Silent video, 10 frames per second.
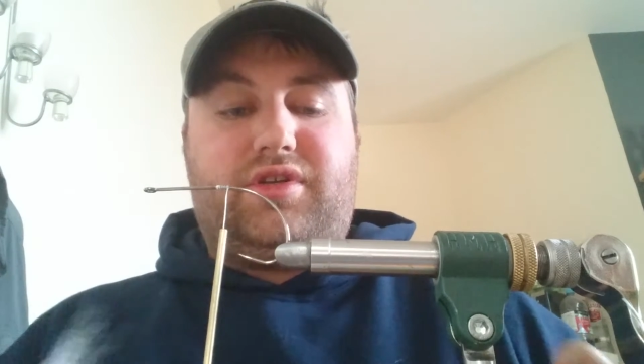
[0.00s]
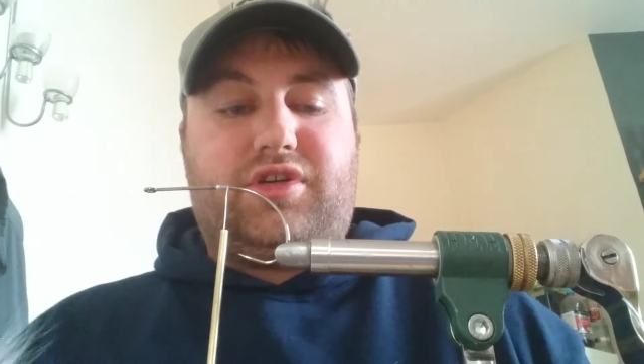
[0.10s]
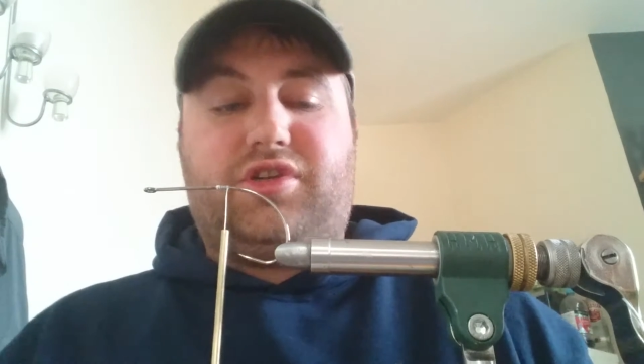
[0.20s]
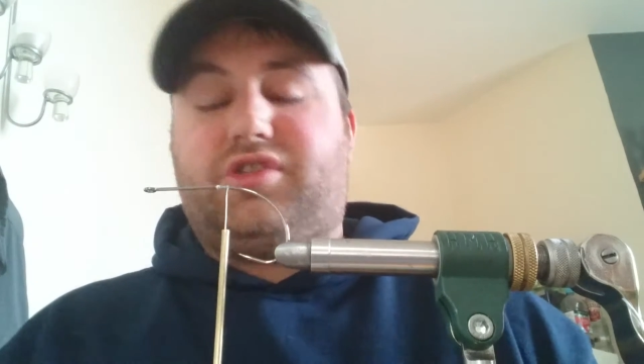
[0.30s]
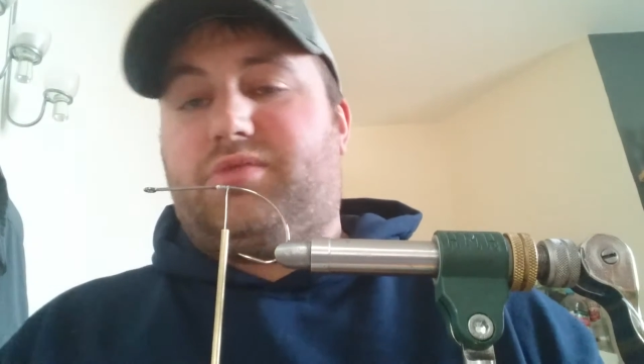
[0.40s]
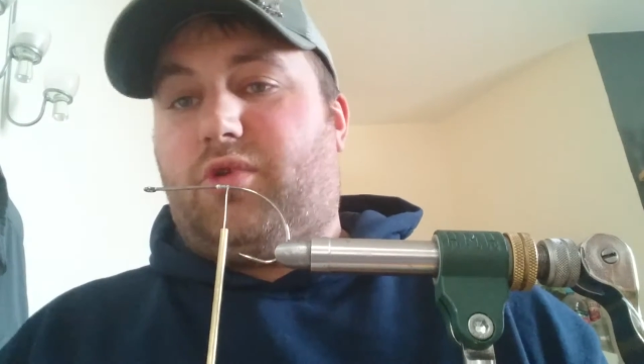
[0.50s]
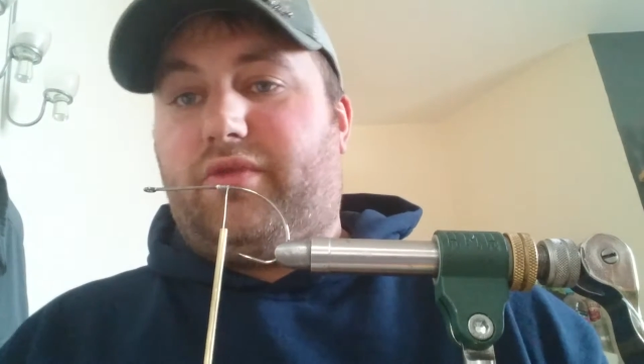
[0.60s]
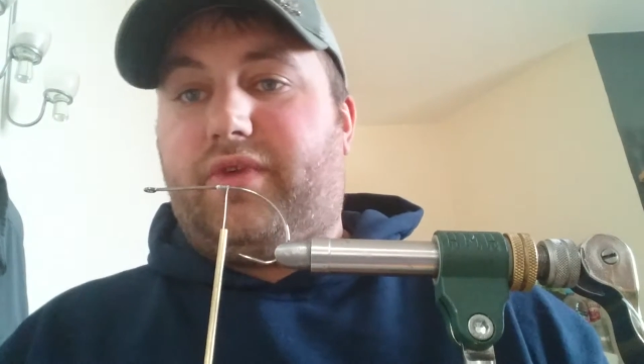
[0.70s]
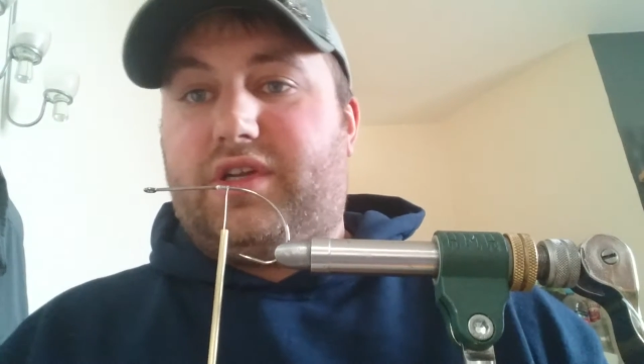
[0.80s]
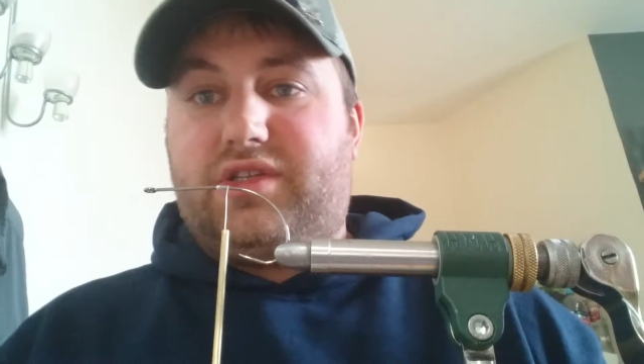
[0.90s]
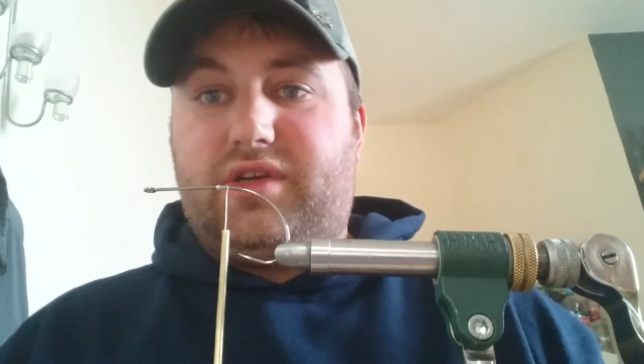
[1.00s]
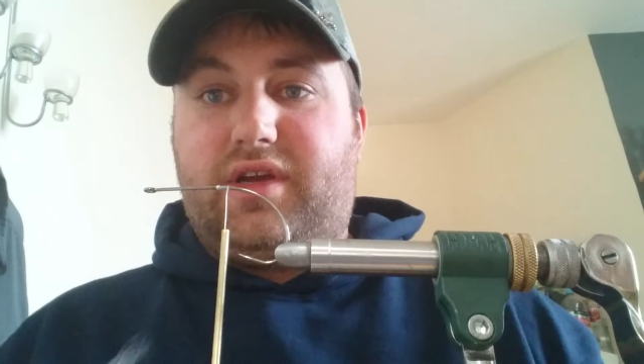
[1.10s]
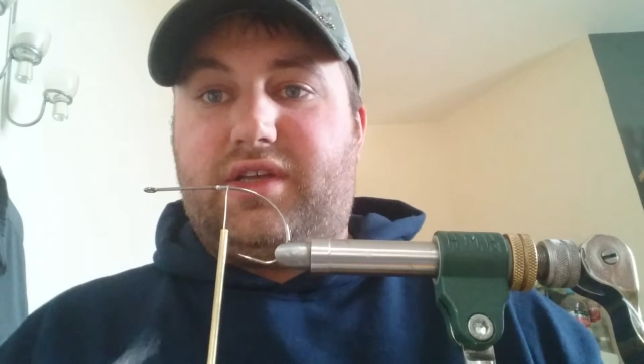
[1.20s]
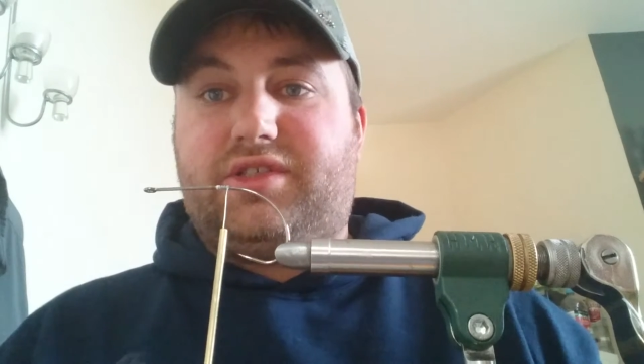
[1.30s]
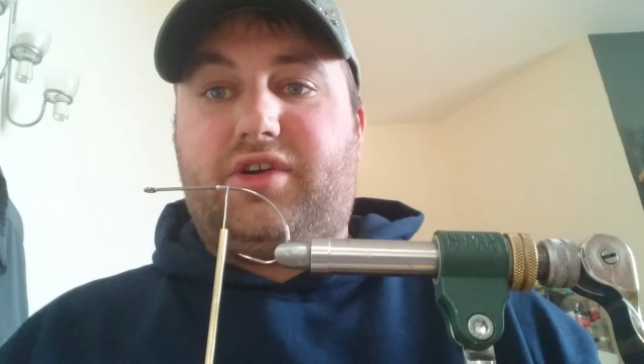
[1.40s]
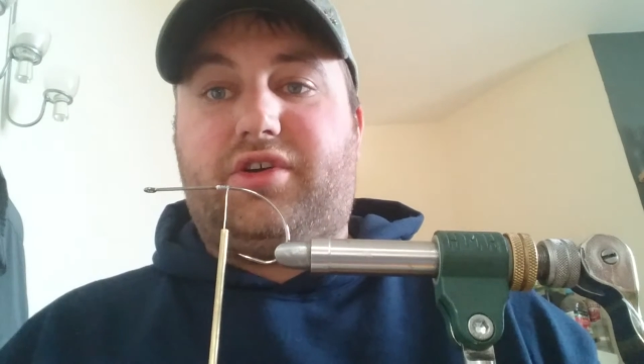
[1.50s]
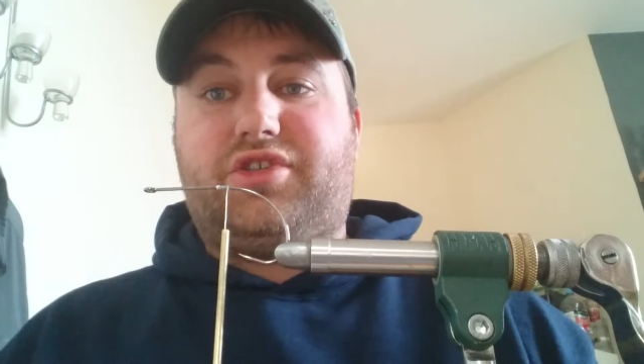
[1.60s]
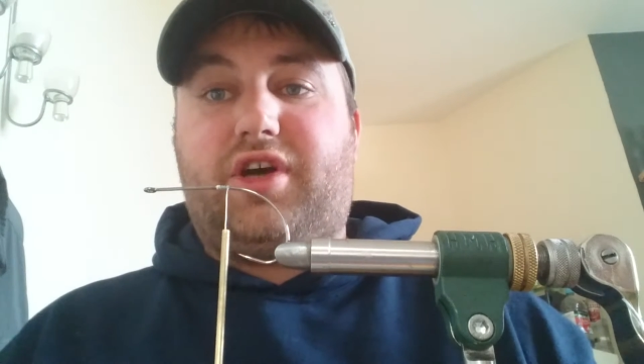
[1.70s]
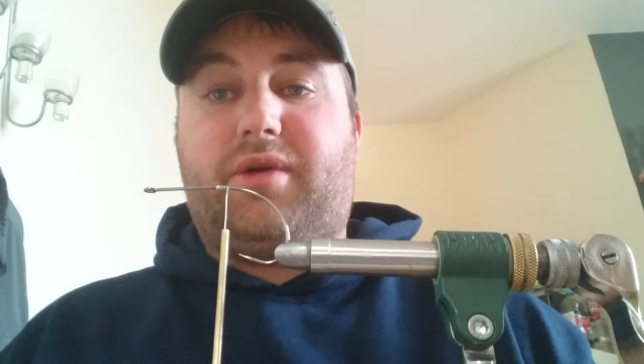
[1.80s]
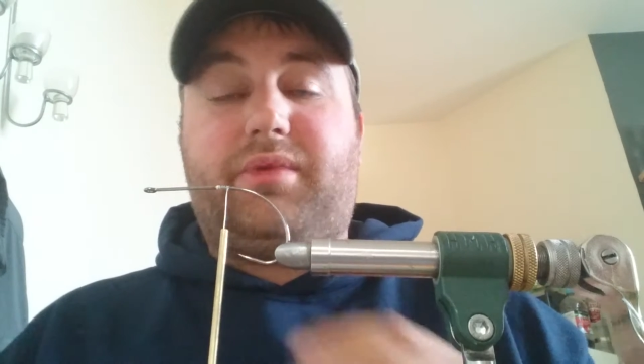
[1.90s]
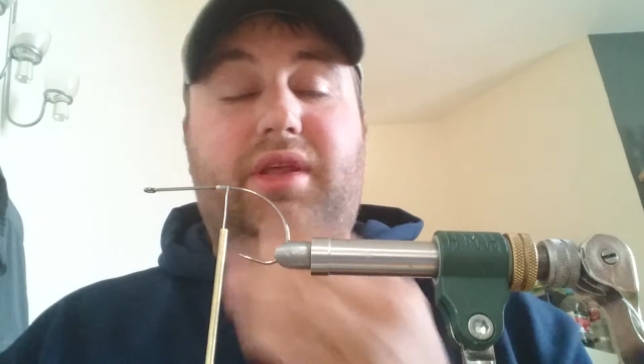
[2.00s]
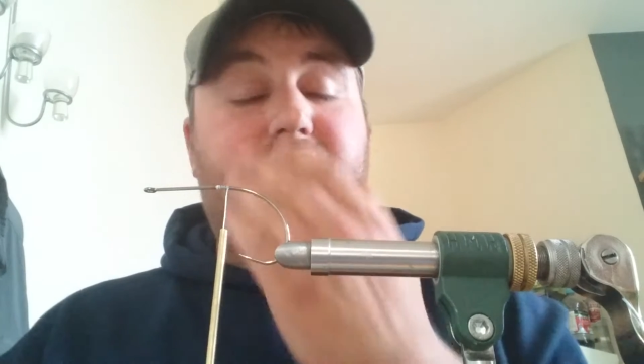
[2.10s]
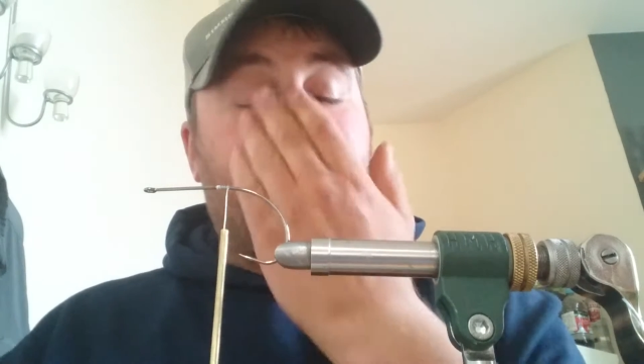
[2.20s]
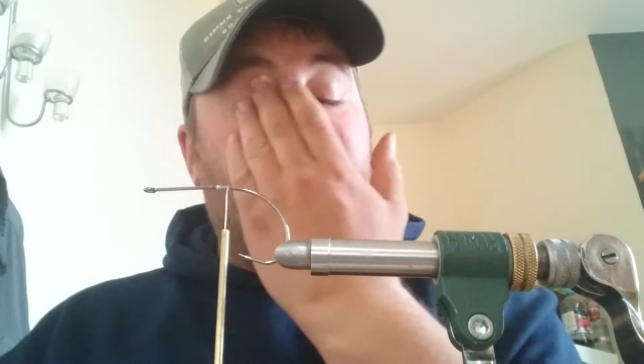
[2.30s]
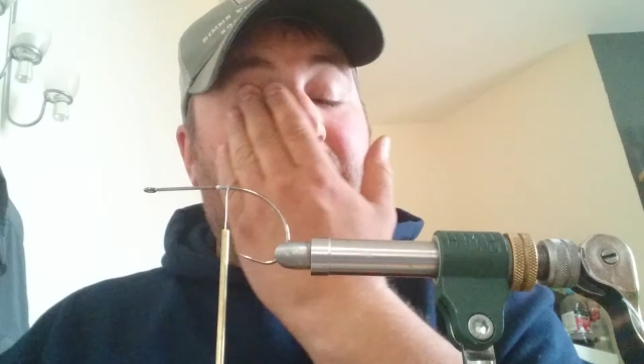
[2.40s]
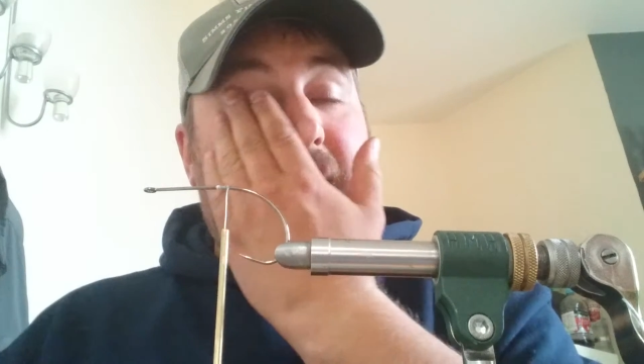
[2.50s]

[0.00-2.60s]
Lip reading: just because it's a small fish, it still has sharp teeth,